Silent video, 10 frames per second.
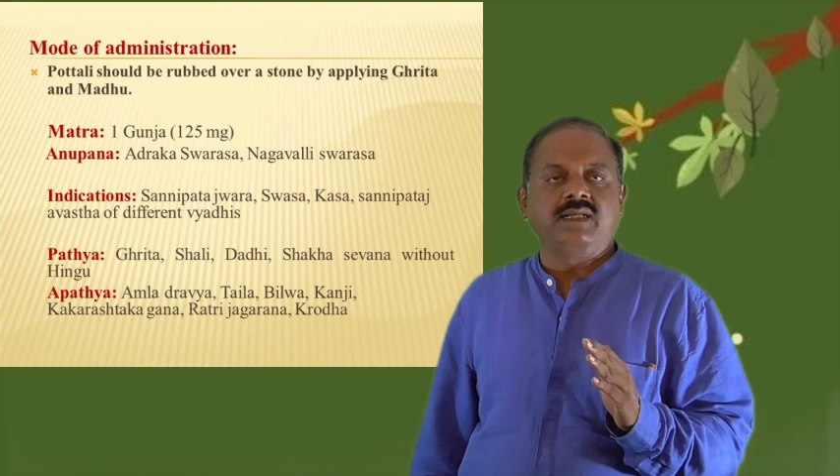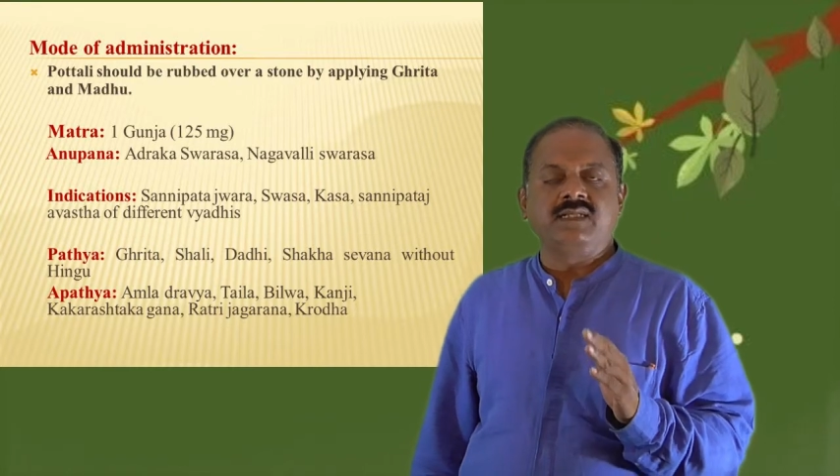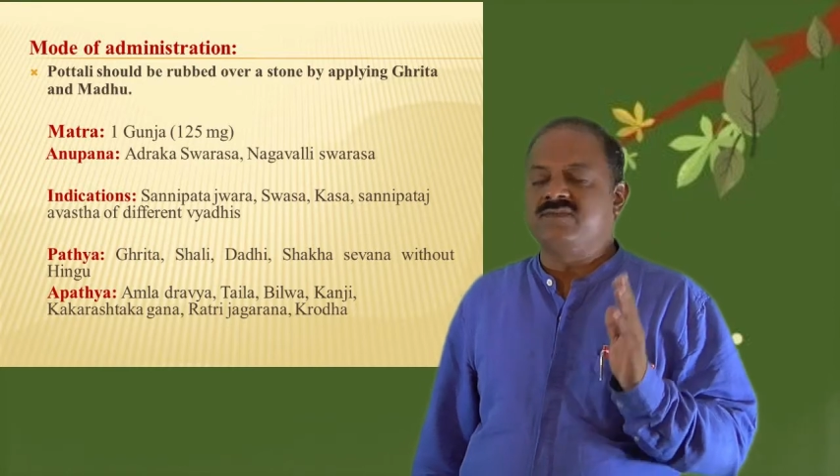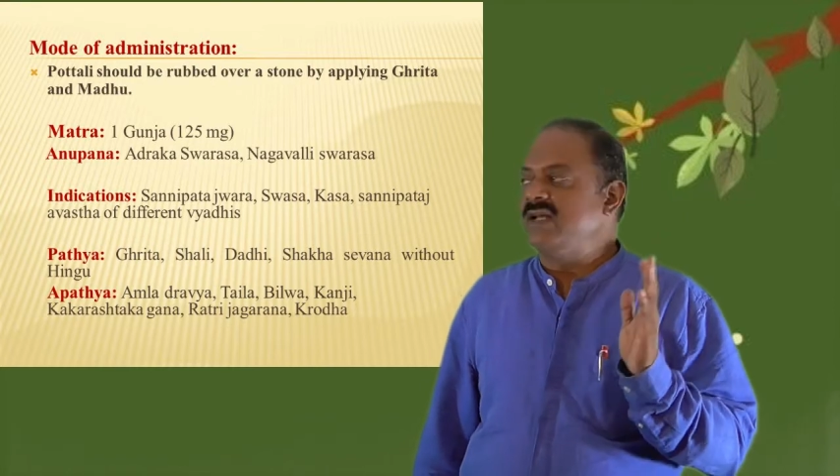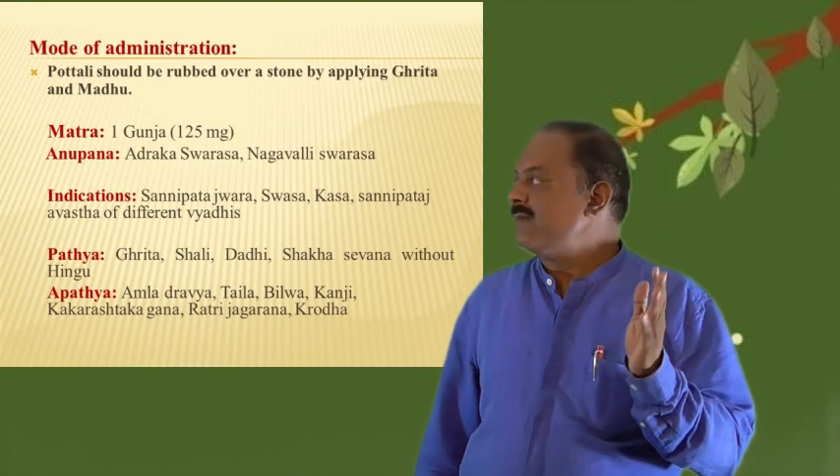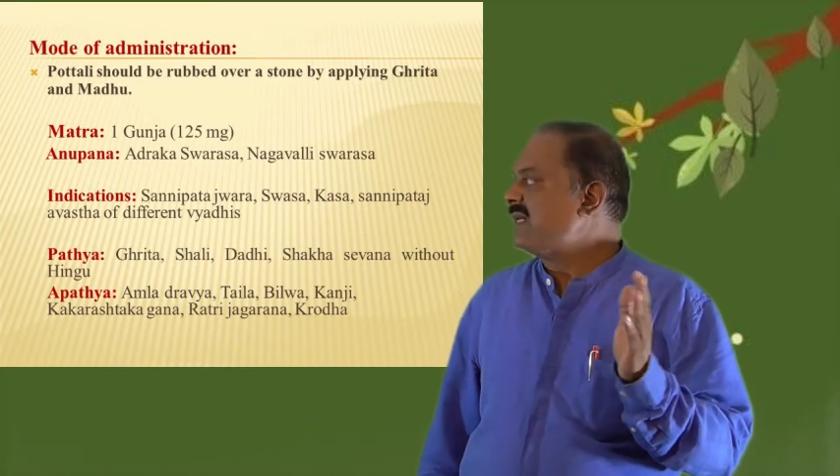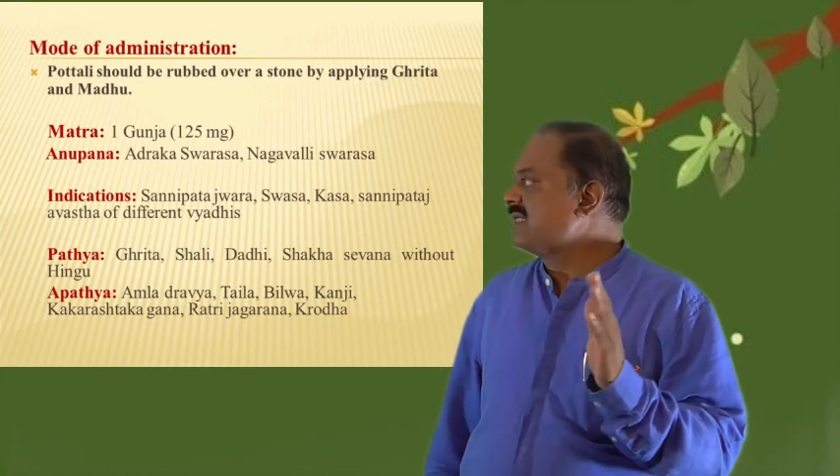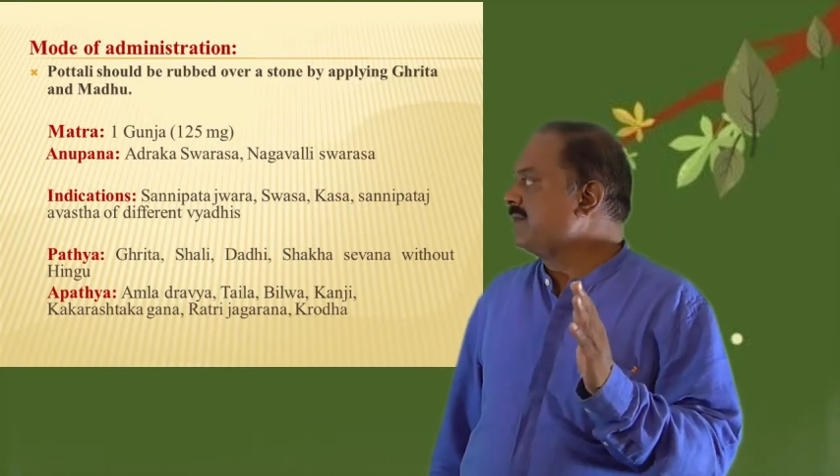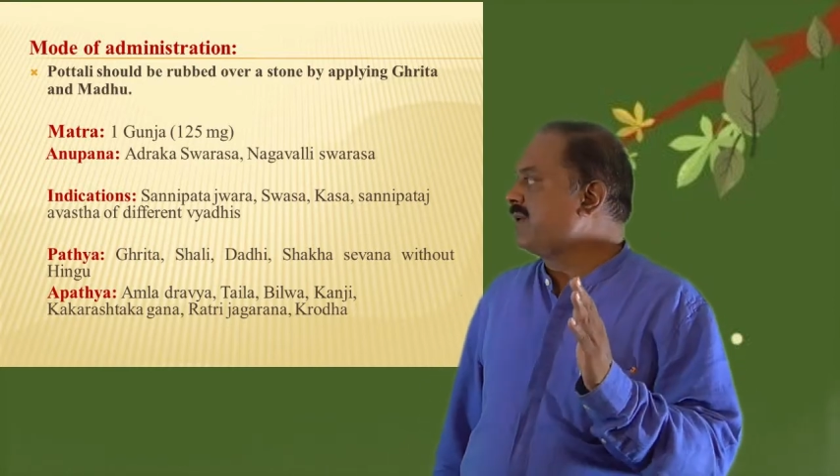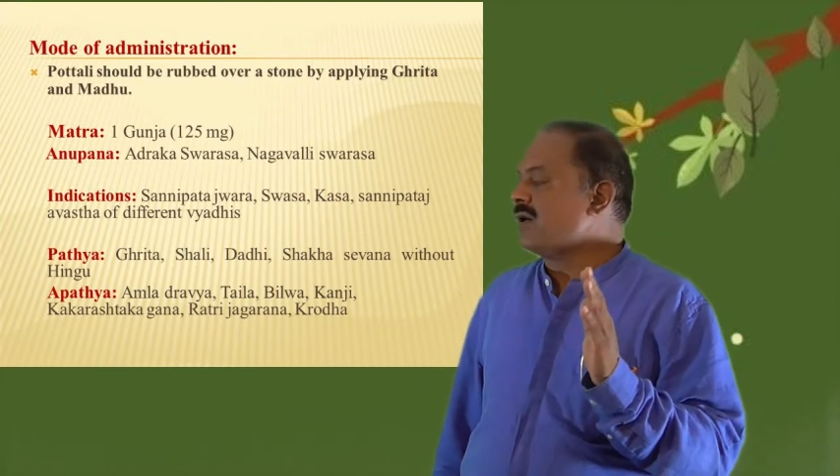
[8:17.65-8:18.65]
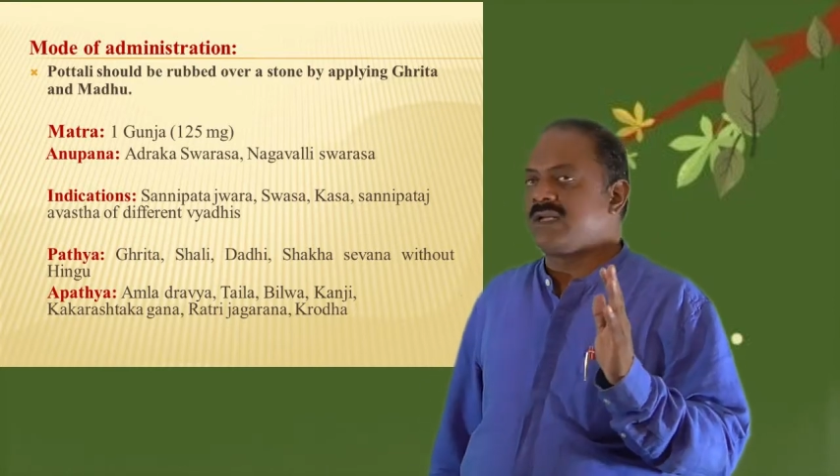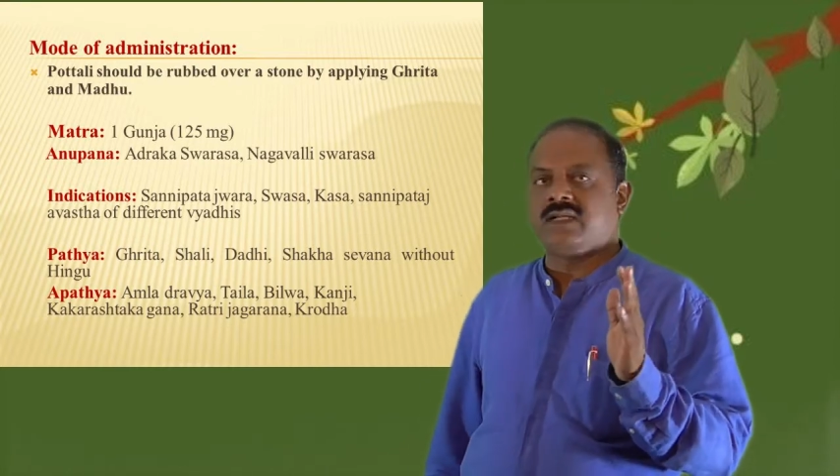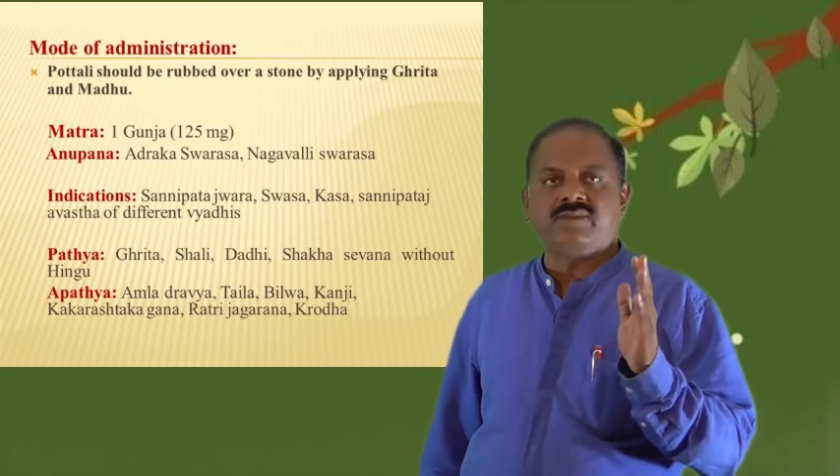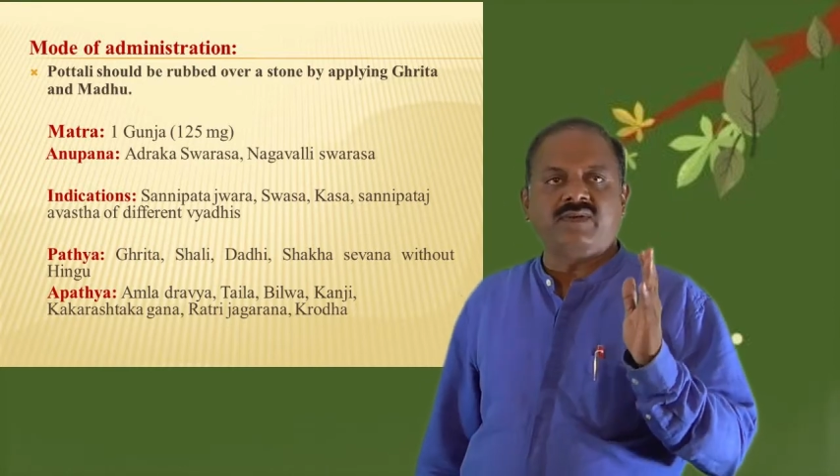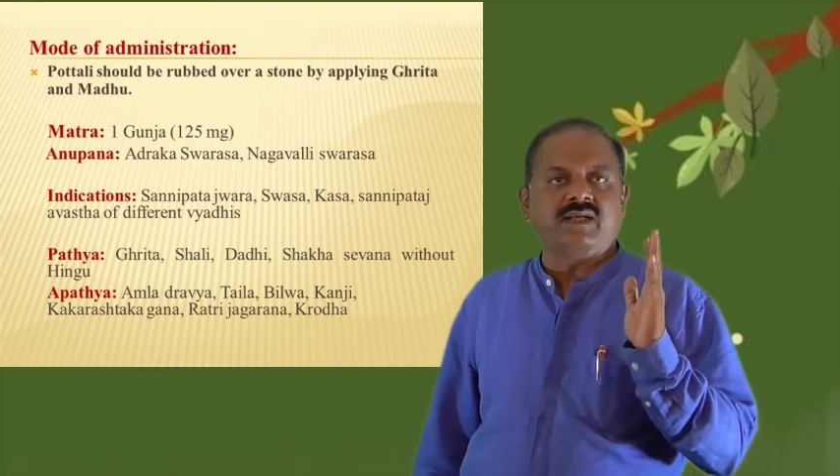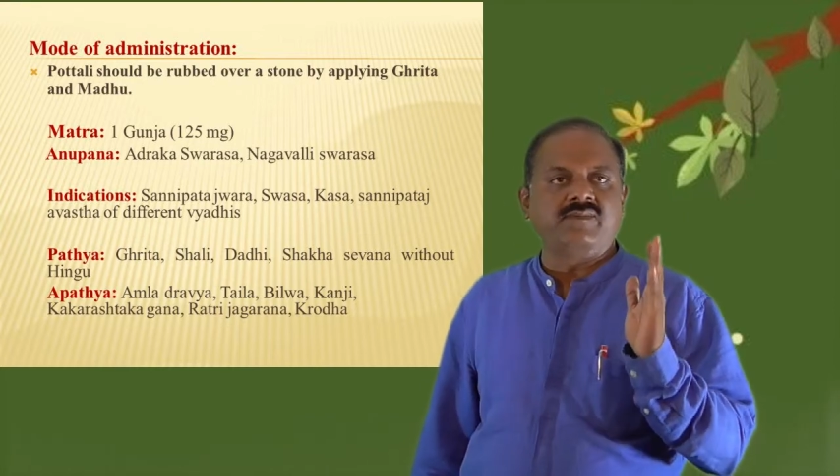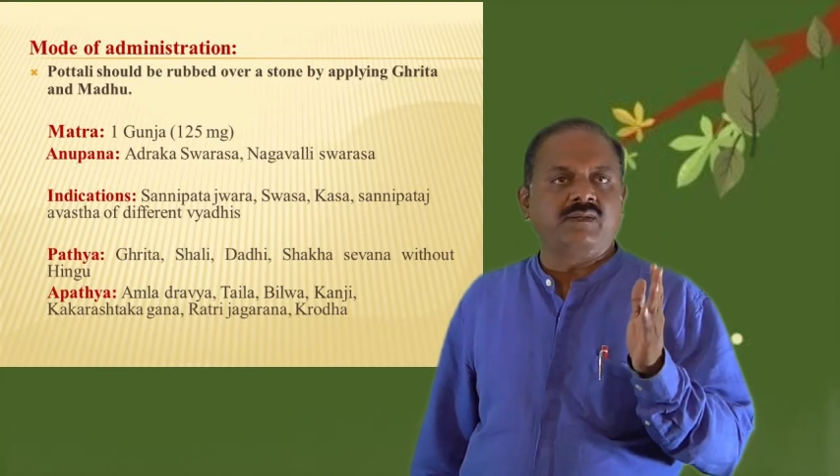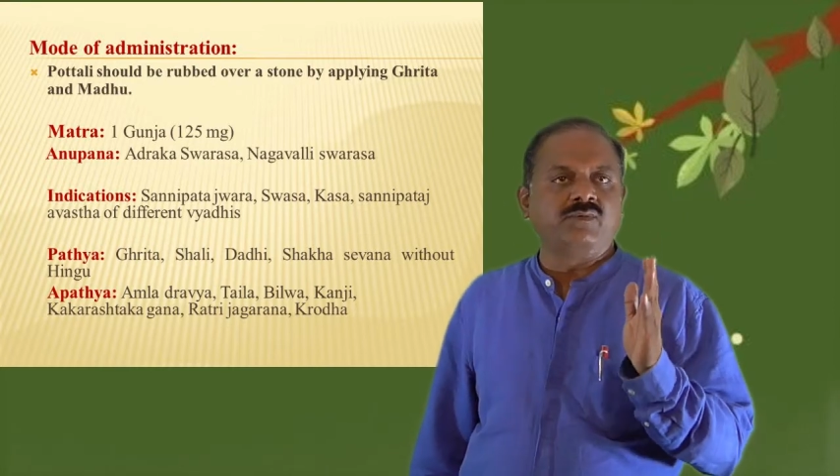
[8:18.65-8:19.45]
It is very much important whenever